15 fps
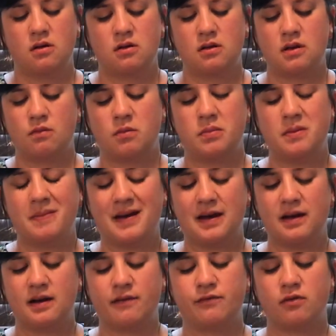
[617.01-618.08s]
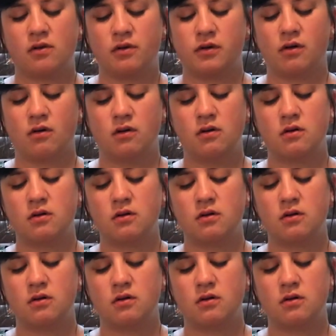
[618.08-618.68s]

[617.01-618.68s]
That would be bad after all your